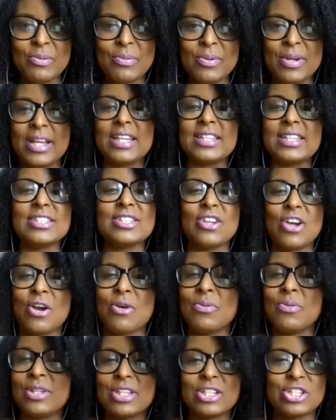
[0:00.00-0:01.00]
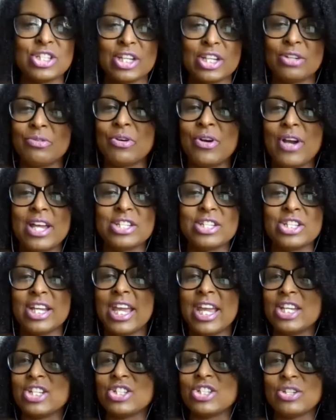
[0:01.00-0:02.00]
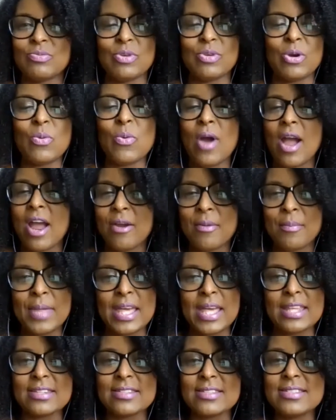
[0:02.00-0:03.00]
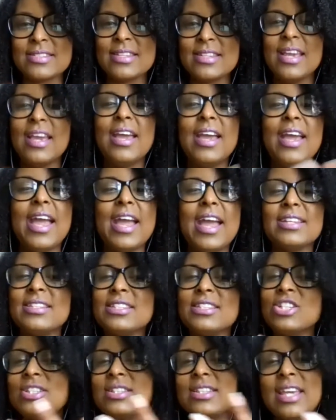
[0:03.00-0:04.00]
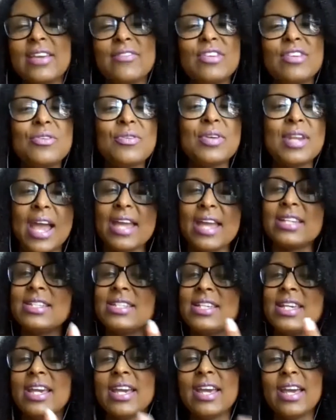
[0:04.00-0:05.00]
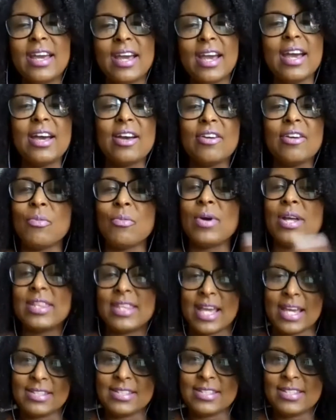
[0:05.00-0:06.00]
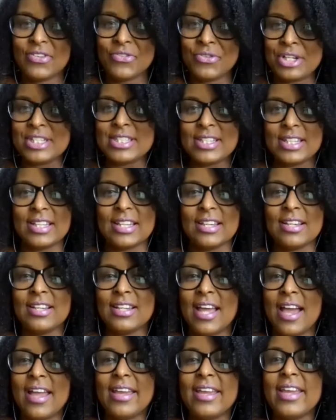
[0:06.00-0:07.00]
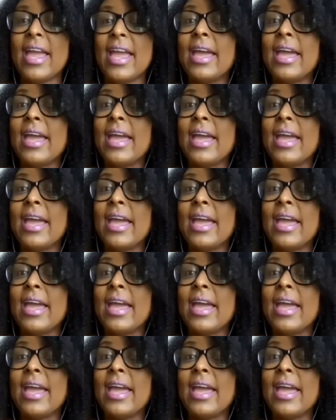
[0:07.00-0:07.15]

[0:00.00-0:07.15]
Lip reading: We can start with the general education requirements and just give you an idea of what that's going to look like.